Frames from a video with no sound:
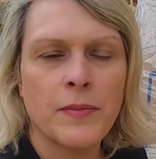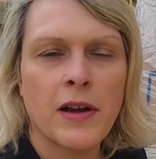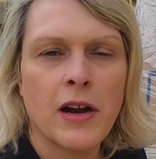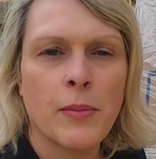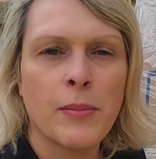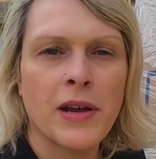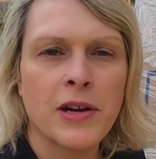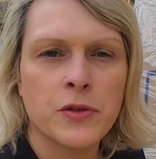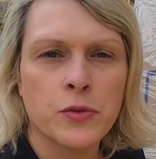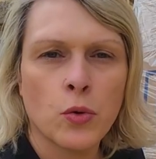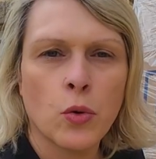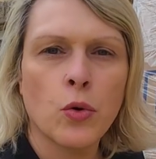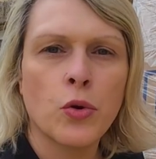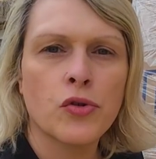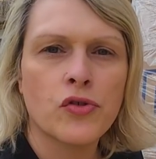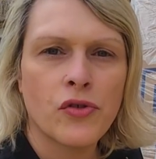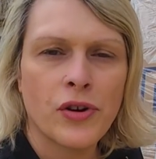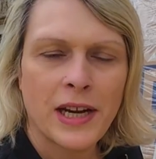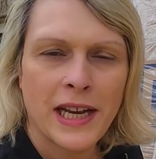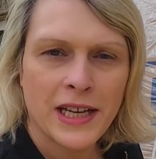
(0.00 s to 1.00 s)
I'm there, I might as well
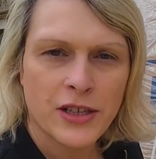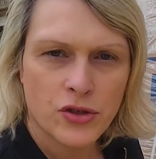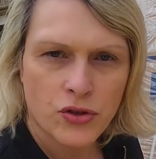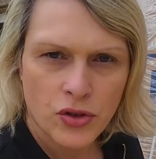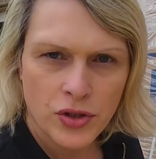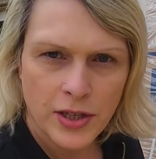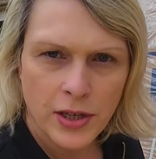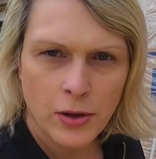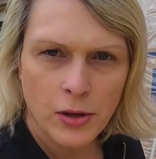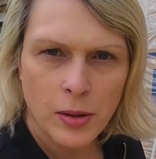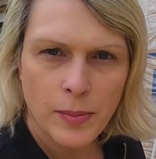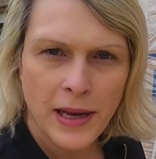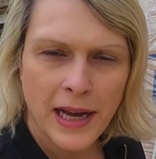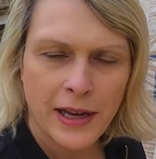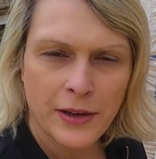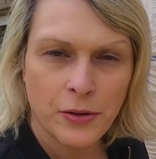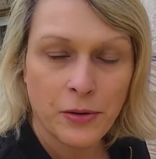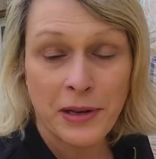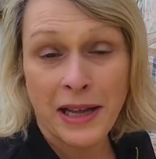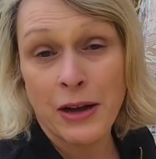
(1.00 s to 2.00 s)
order an extra solar
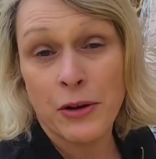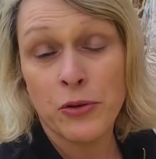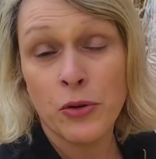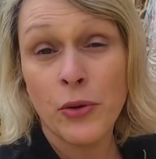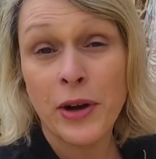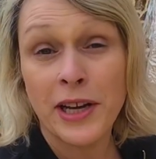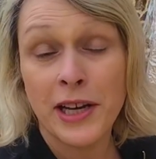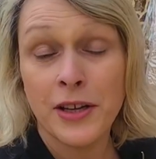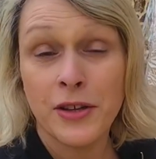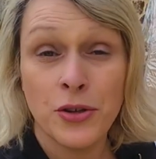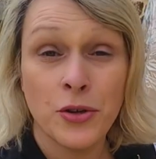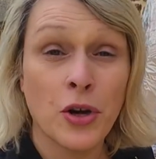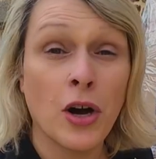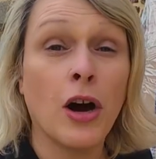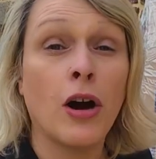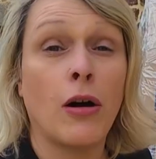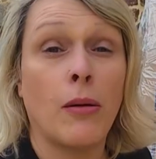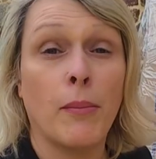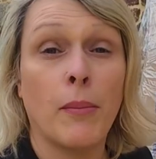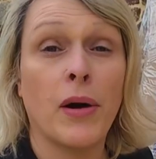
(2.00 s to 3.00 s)
panel. Now, annoyingly, you
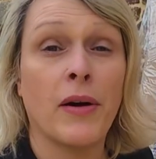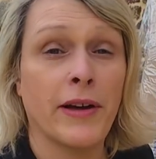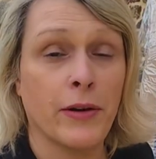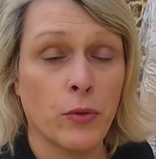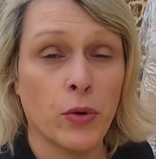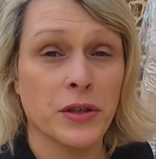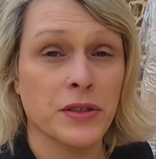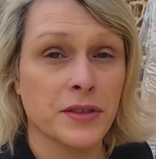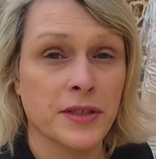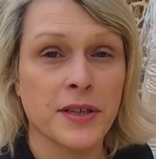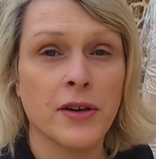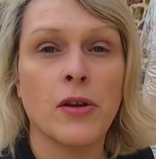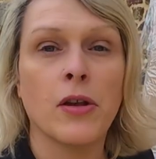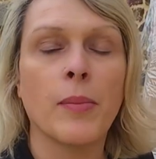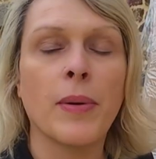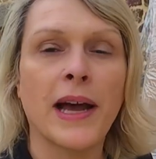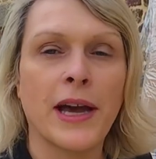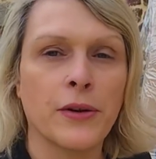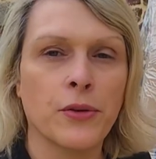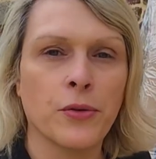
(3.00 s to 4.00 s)
can't buy one
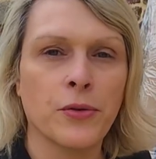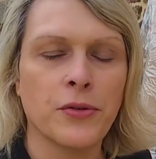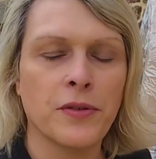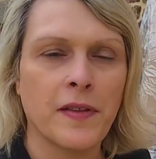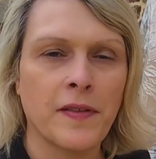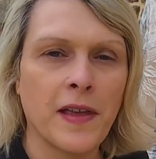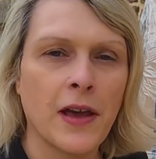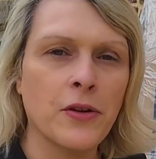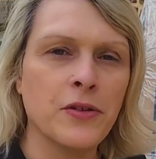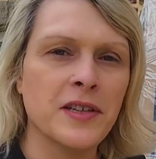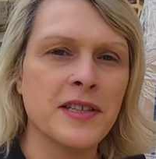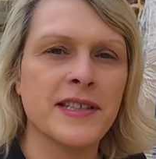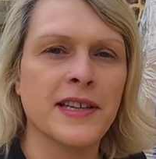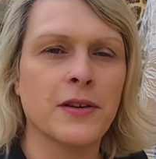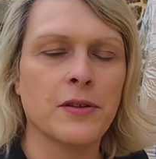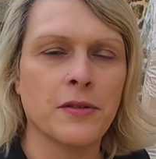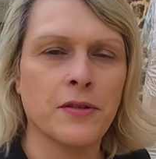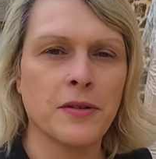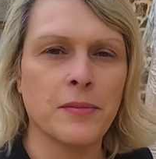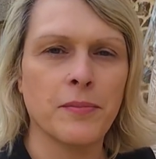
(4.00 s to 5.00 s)
solar panel. They only
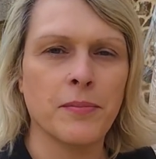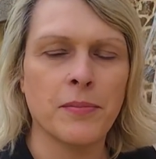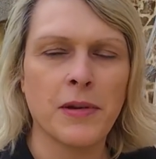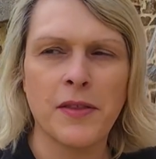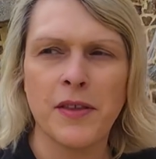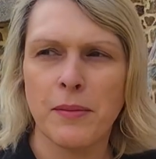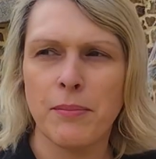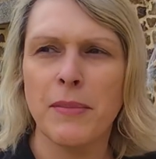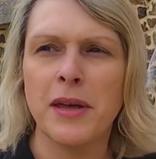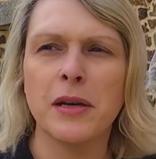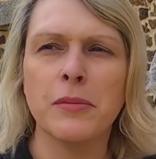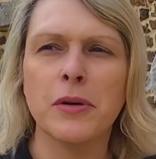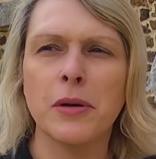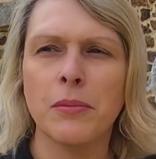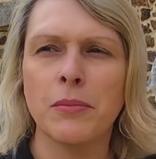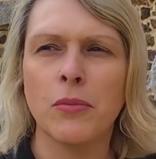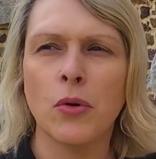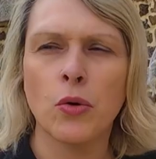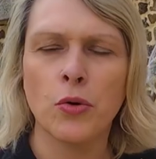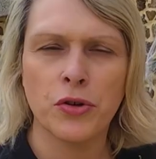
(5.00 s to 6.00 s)
sell them, I think
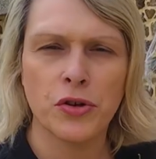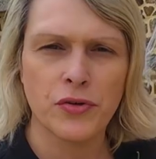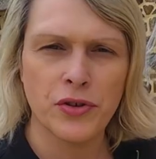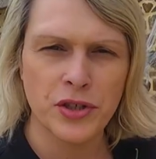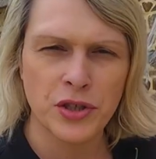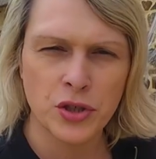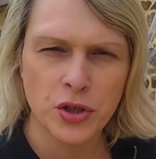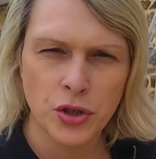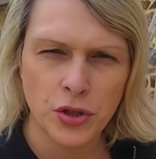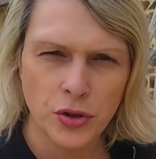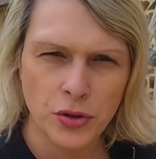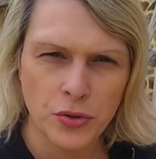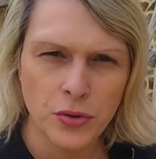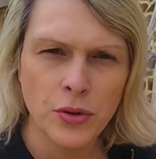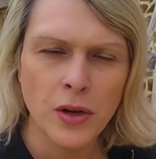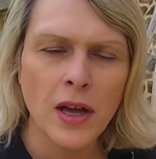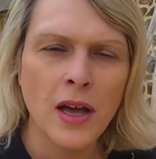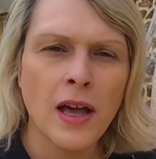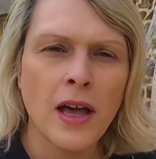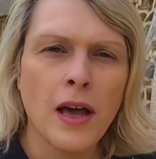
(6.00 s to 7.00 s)
minimum order is
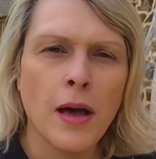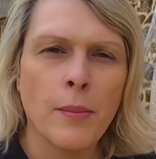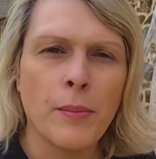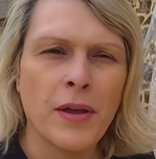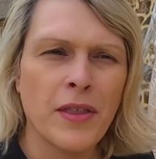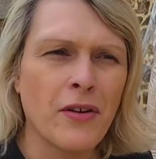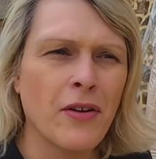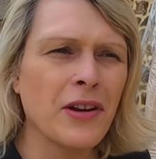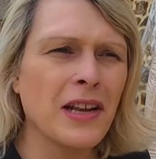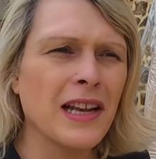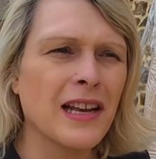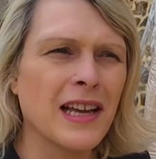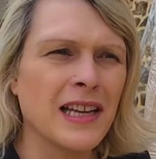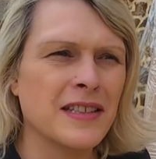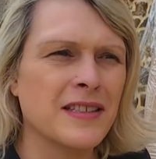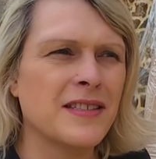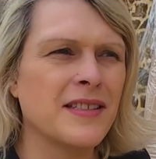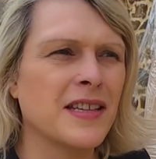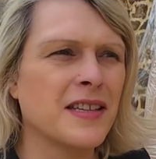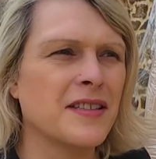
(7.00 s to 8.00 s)
2, but they're only
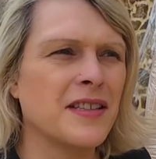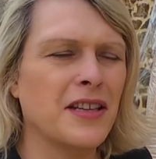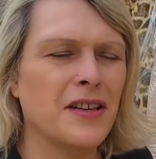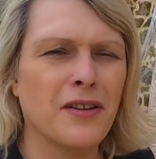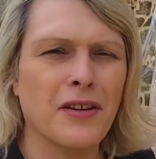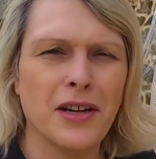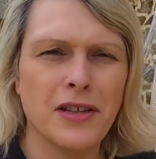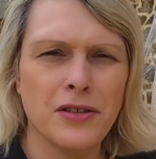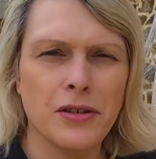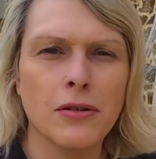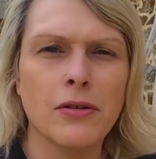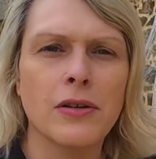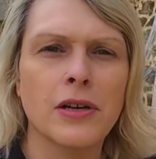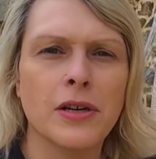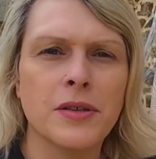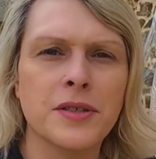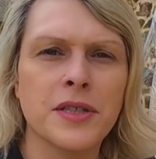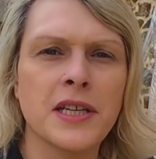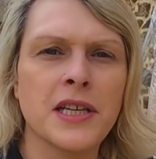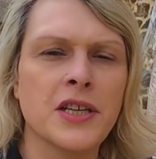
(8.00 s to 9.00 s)
like
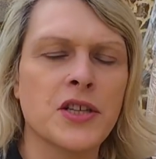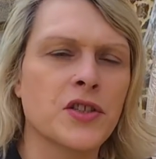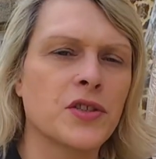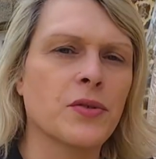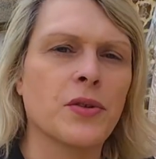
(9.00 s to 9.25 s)
€69 each.